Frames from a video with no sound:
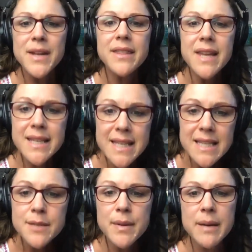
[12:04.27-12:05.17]
And they
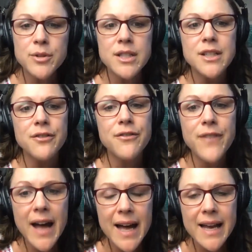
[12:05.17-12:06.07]
need to be able to
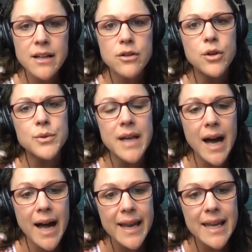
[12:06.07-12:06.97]
define those
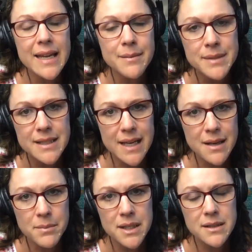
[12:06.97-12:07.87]
I am
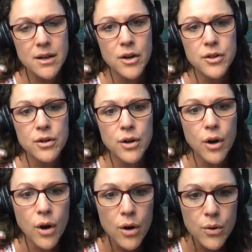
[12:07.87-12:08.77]
statements on their
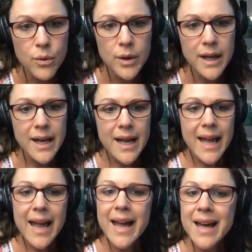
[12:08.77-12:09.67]
own.
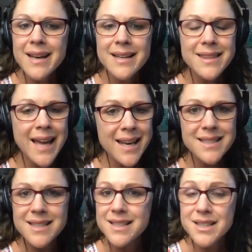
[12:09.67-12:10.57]
And that
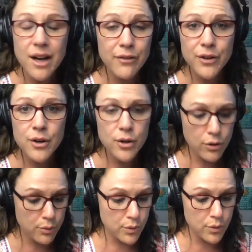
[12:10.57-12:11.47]
is discovered
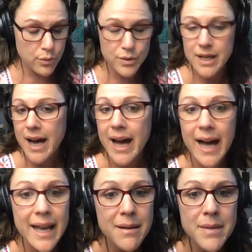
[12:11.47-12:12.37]
through
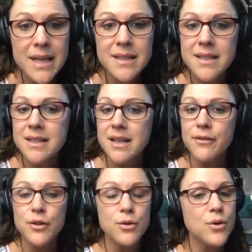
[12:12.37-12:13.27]
time. It's
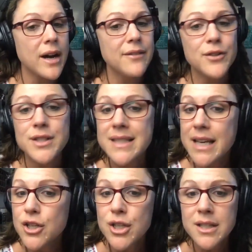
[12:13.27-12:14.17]
discovered through
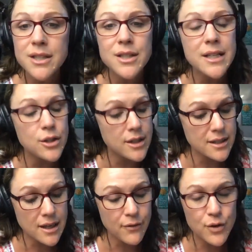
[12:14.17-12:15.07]
conversations. It's
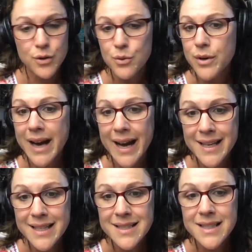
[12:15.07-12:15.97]
discovered through
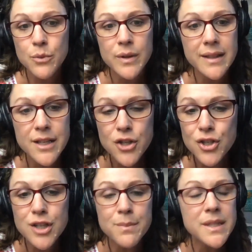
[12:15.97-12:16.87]
guidance and
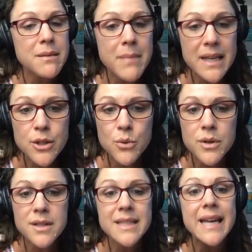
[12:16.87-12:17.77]
relationships and
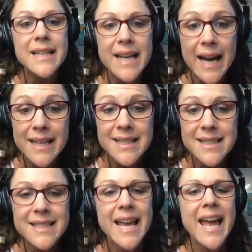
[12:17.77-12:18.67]
mentors and
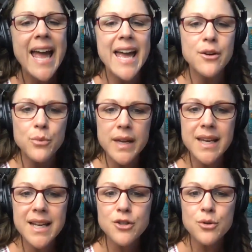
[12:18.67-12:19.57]
guidance and
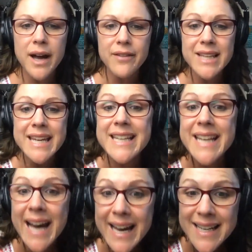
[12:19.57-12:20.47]
reading and traveling
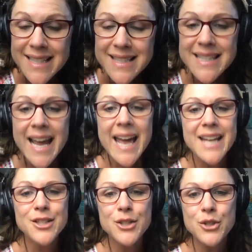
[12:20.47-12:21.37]
and guidance
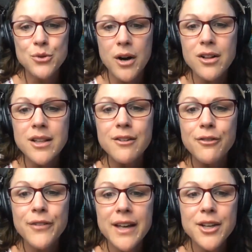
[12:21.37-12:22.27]
and struggle
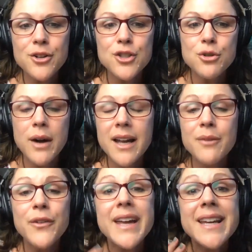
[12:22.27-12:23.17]
and failure and
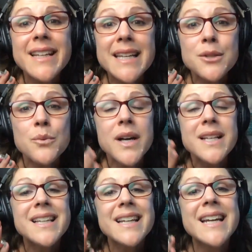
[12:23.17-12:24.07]
triumph. And guess
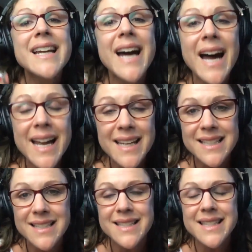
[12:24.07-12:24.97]
what?
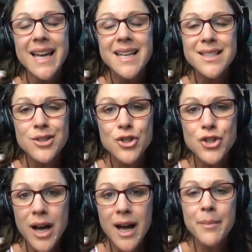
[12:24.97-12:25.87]
Guidance. That is our
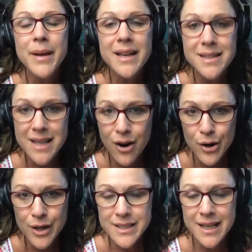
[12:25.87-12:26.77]
job as the
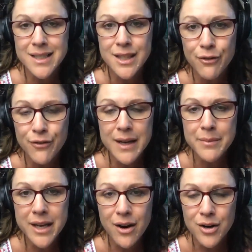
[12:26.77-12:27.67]
architects, the
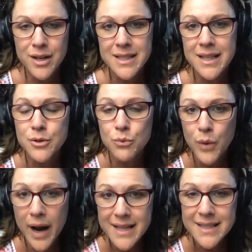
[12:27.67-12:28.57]
family architects,
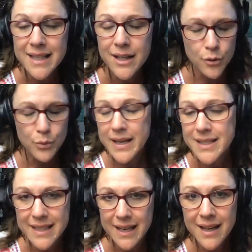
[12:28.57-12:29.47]

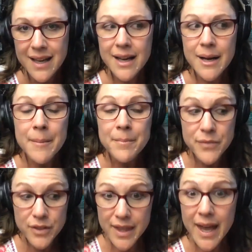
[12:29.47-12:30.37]
raising
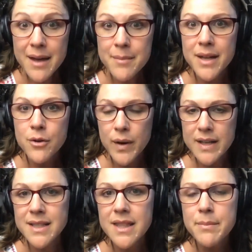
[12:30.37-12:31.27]

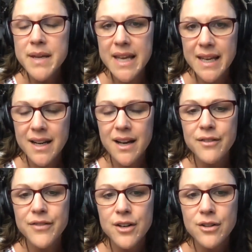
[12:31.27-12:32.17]
the beginning
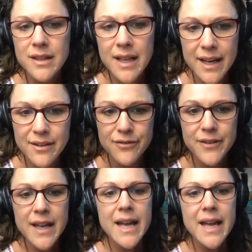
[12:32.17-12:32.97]
of their life.